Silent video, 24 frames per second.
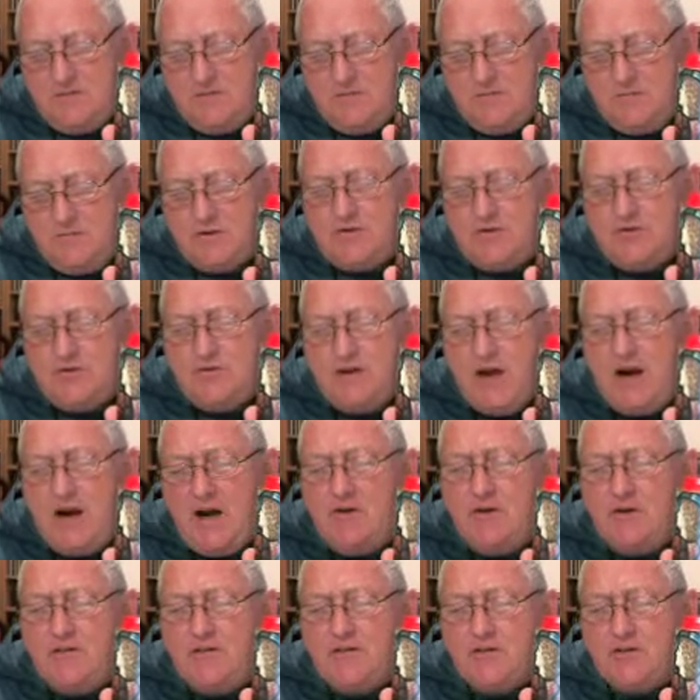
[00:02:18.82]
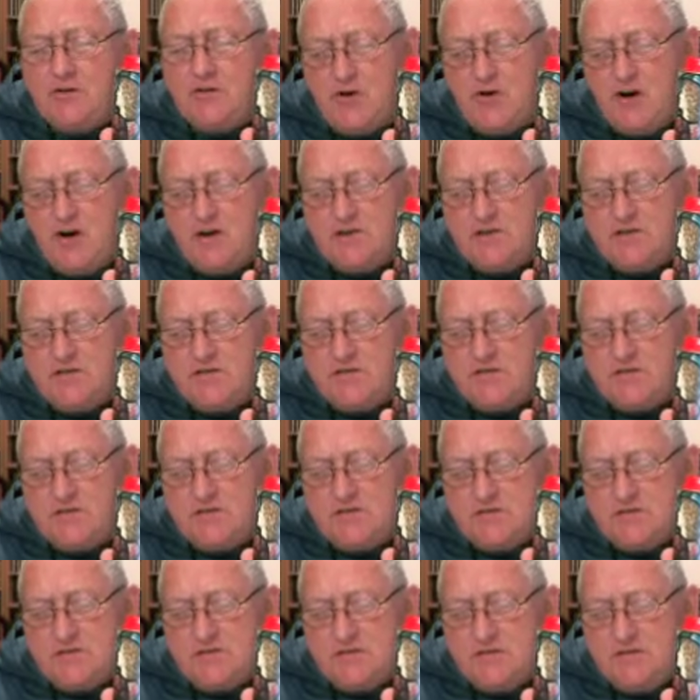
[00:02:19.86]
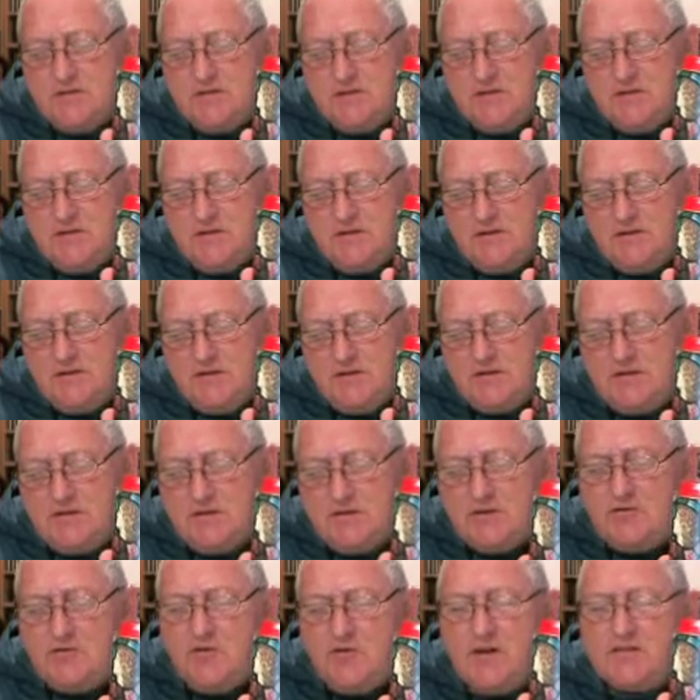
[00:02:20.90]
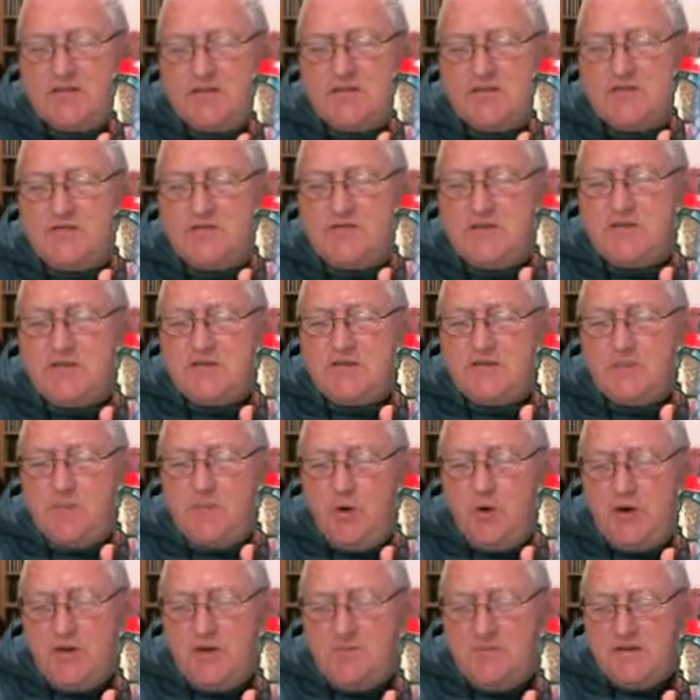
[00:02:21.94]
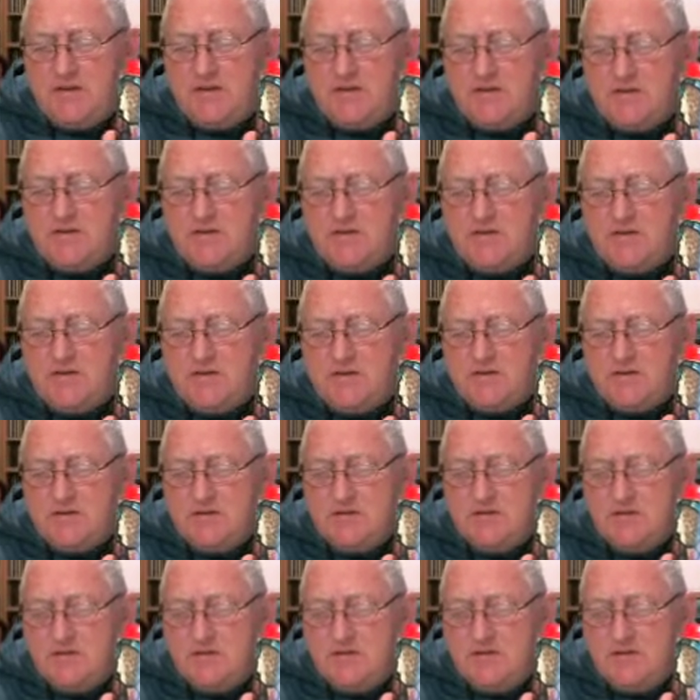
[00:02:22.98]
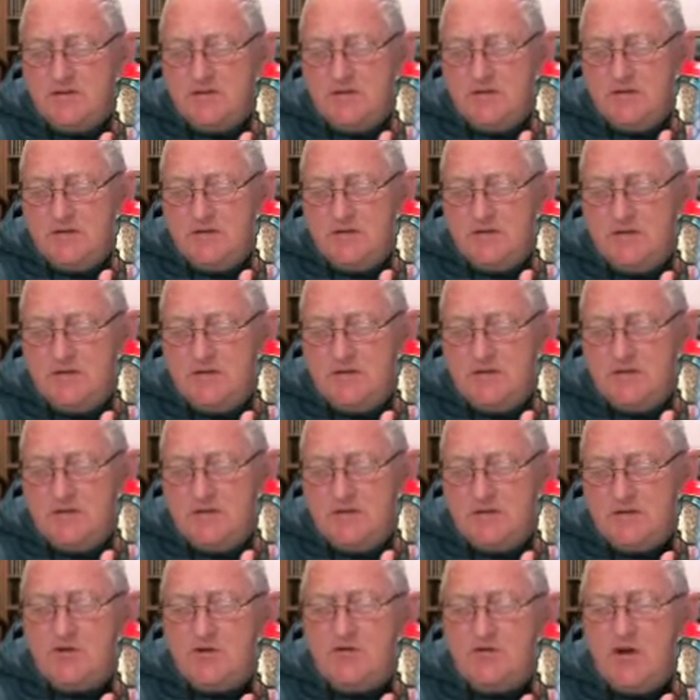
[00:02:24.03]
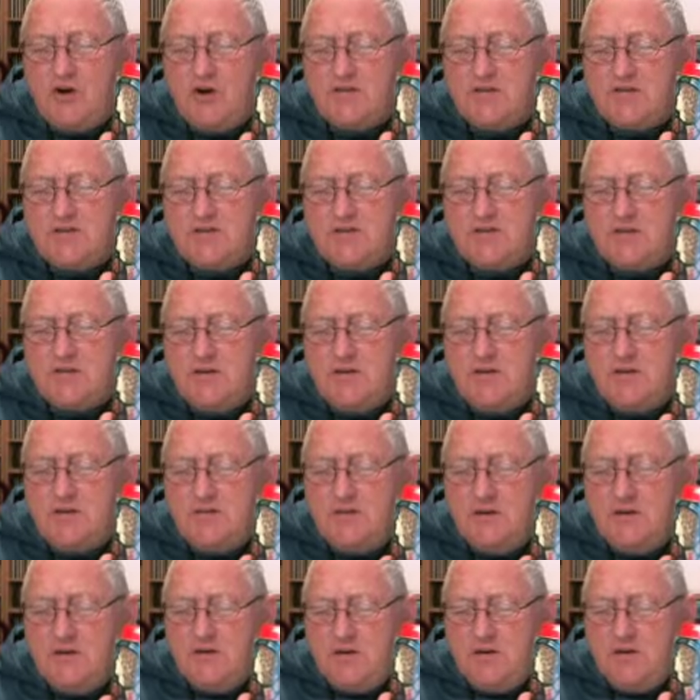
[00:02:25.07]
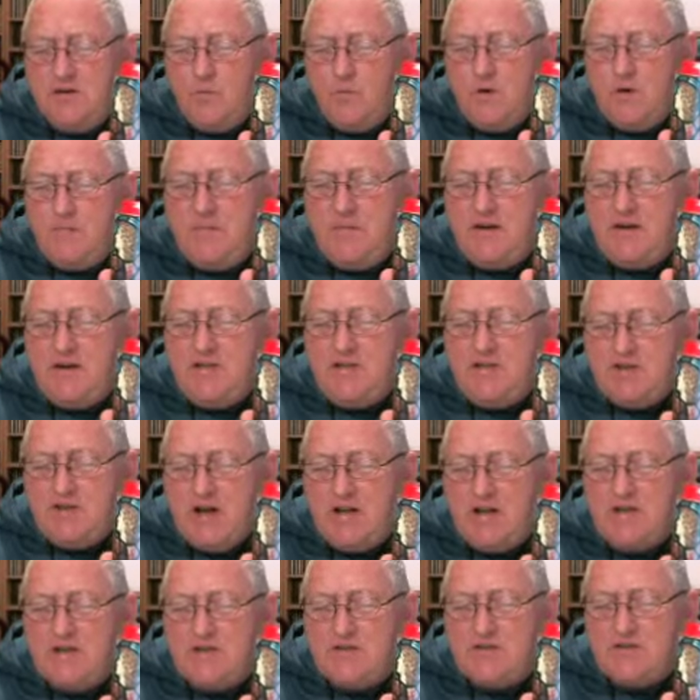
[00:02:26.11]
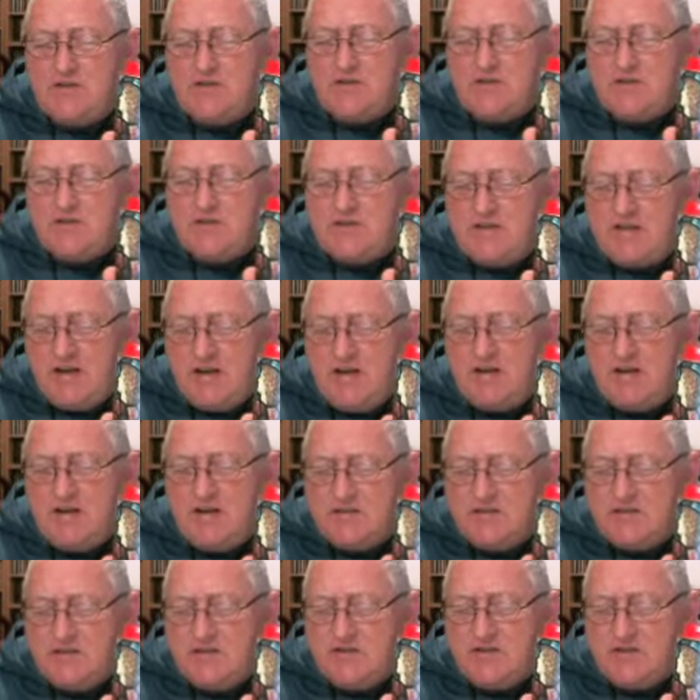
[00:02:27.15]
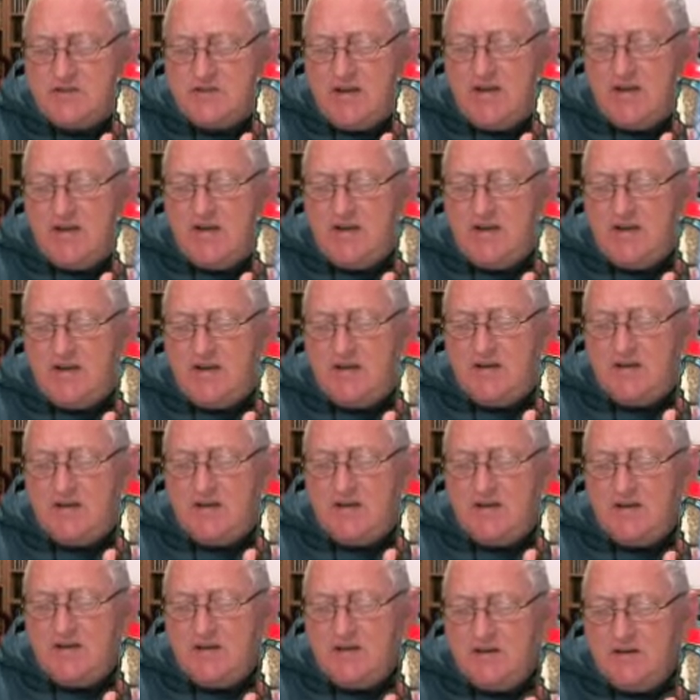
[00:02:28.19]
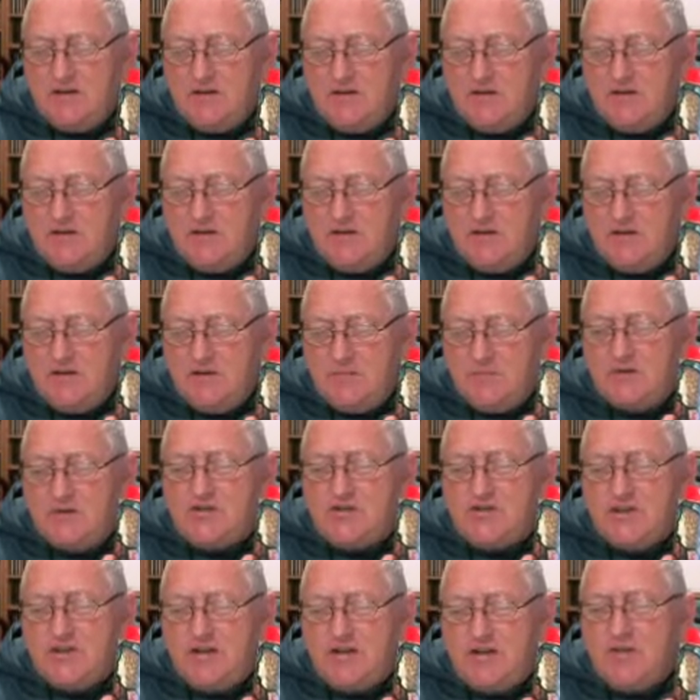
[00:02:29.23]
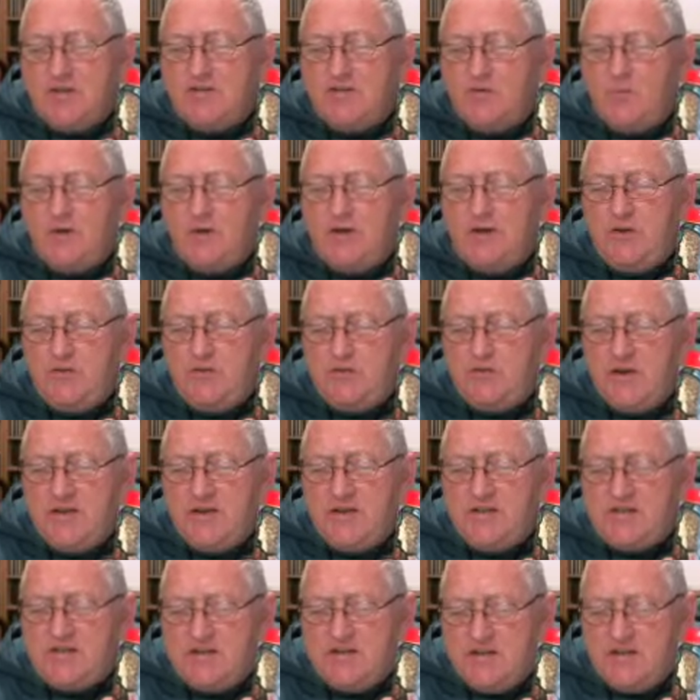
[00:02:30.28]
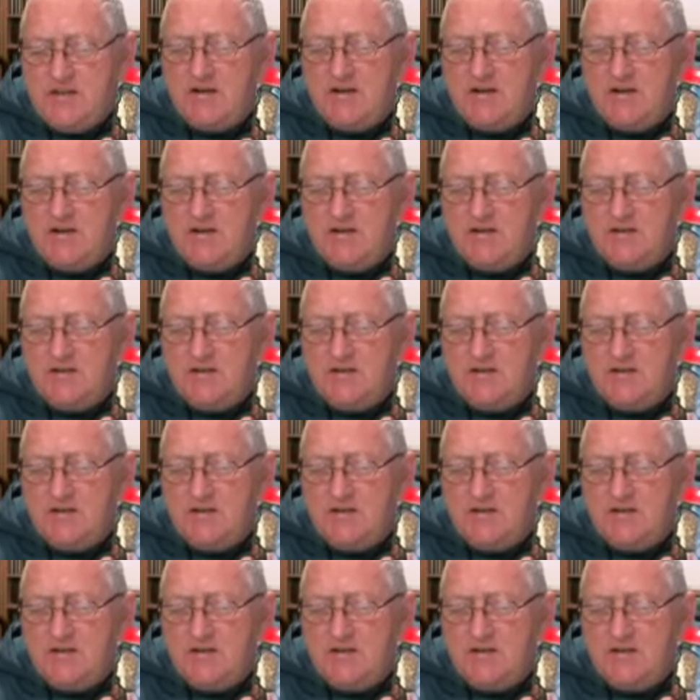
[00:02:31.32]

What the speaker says: but who carry the cross of disappointment, the cross where many challenges assail us each day, but together we unite here